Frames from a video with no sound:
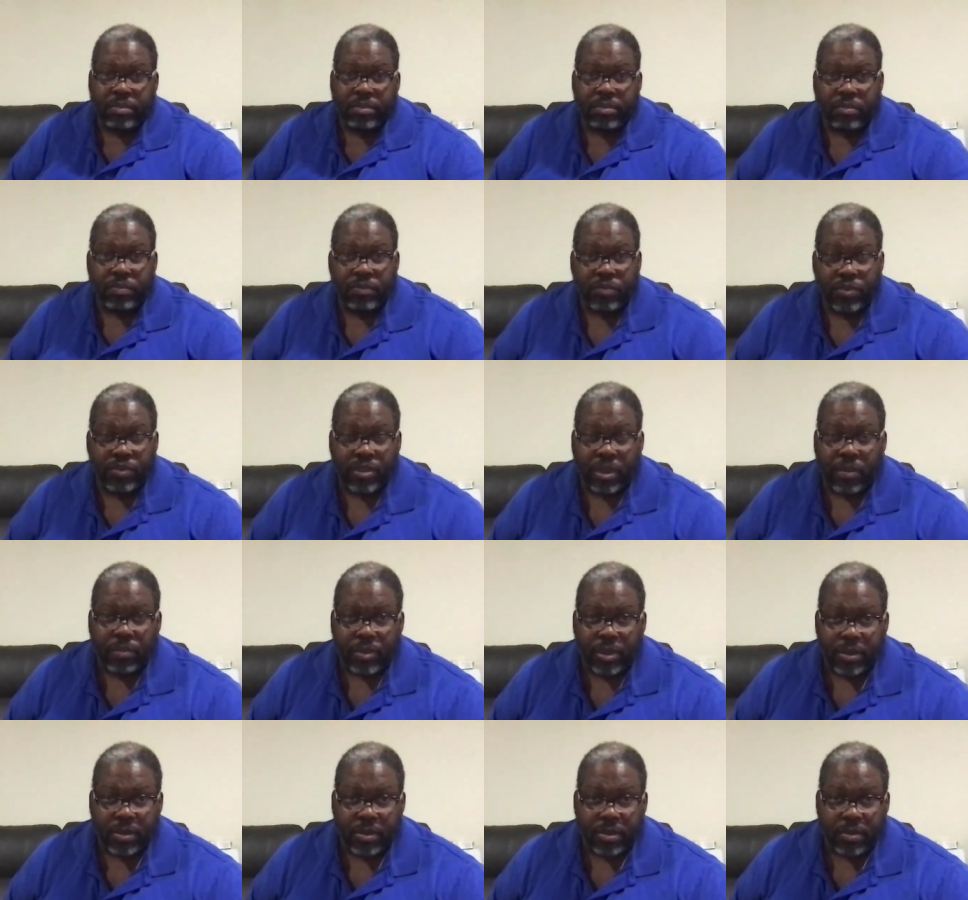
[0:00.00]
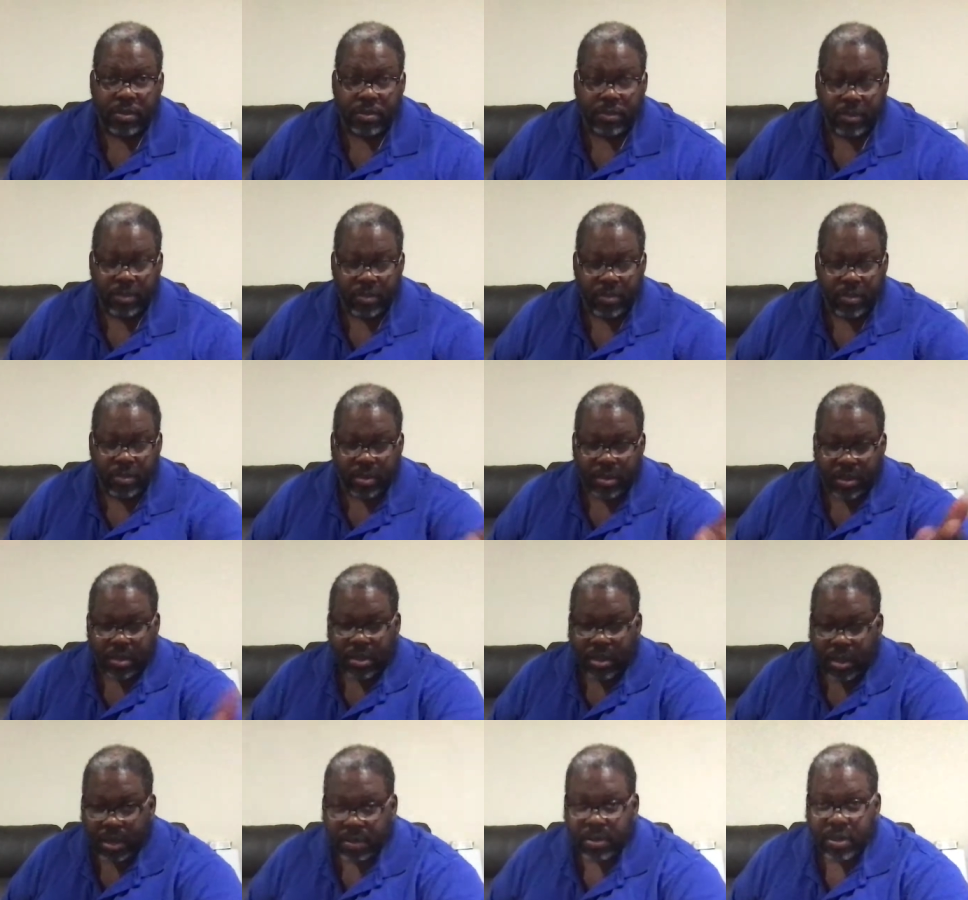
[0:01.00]
for some reason,
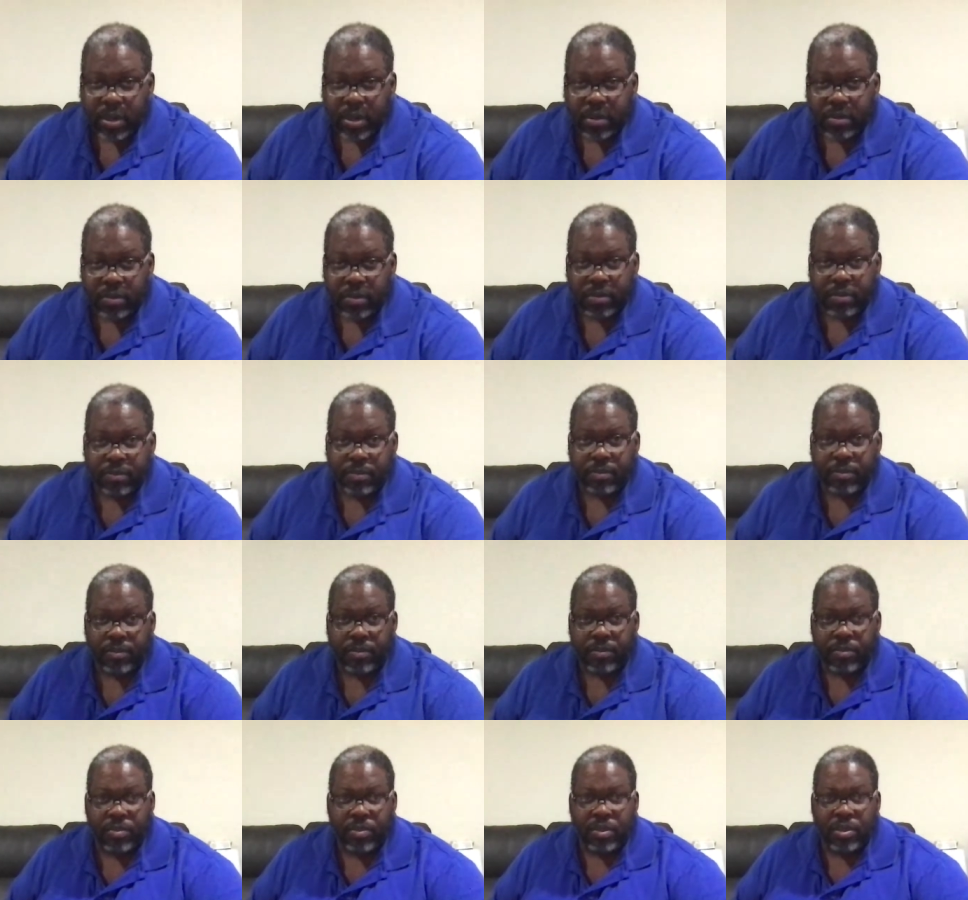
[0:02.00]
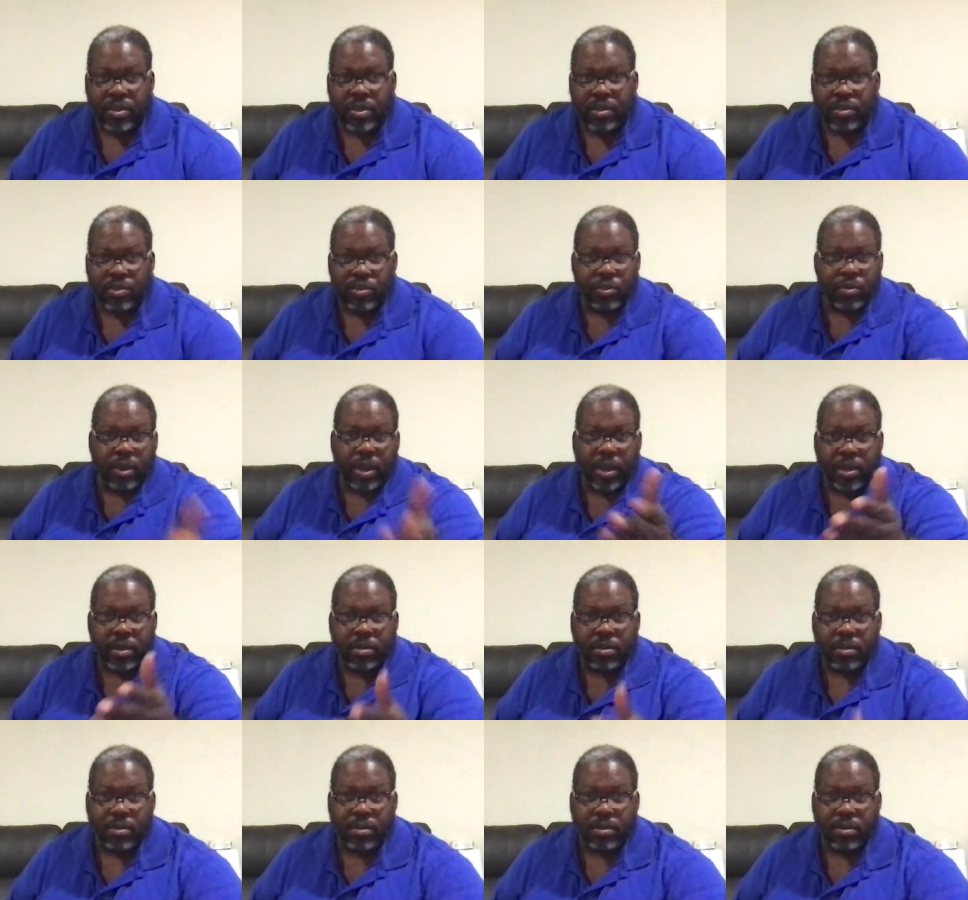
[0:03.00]
here it is. Here's your grade.